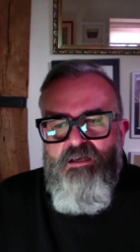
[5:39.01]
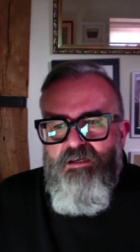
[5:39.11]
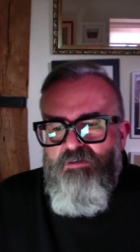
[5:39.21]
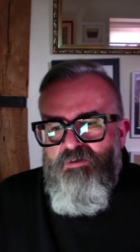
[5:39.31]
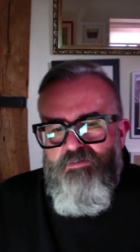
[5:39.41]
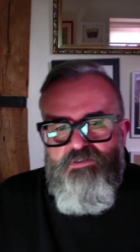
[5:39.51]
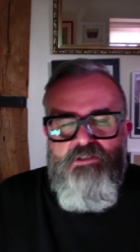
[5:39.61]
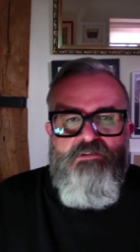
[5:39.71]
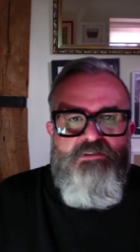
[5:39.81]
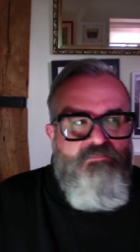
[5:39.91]
well, do you
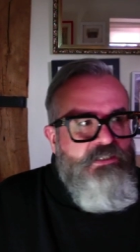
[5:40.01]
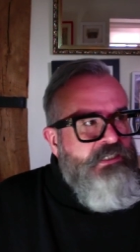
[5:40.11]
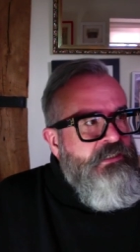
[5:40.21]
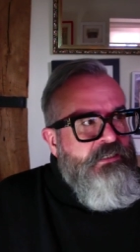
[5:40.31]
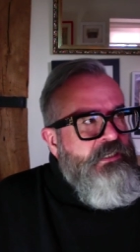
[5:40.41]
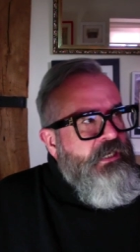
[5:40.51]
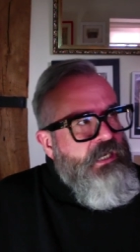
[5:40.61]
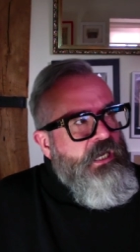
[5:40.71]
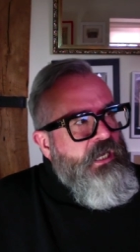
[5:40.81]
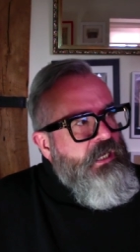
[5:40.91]
know something,
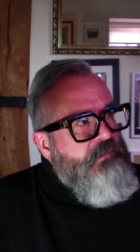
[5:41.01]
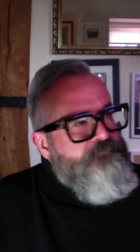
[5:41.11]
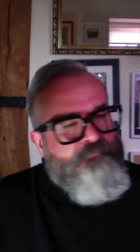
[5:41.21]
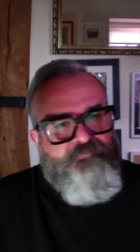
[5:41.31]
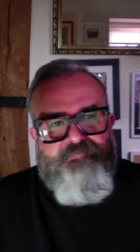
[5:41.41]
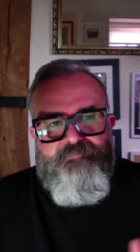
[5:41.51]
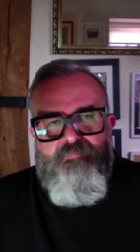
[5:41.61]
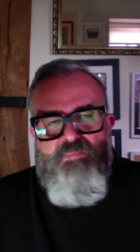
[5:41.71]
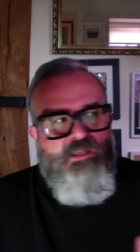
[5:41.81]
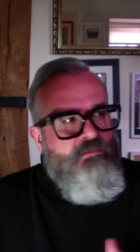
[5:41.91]

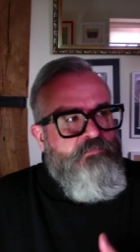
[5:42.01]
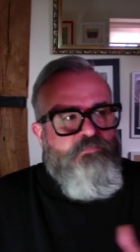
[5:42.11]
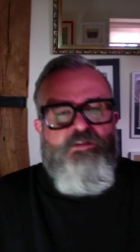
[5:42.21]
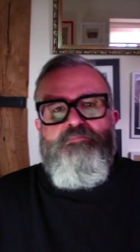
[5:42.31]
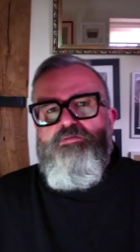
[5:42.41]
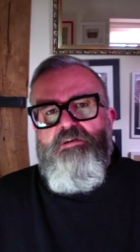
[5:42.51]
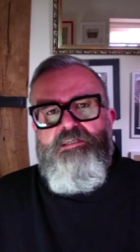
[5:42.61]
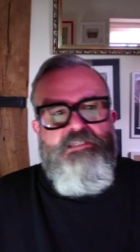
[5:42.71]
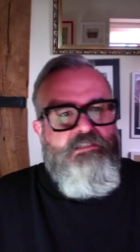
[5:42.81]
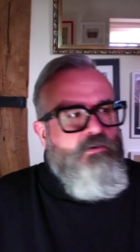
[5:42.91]
Philip
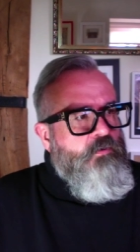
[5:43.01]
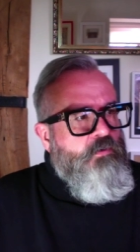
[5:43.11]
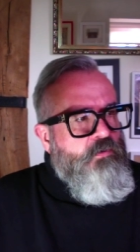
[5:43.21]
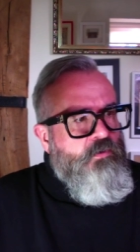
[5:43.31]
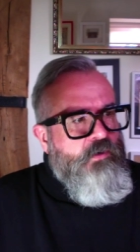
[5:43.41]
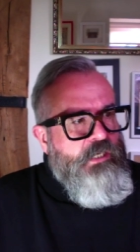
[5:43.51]
Green or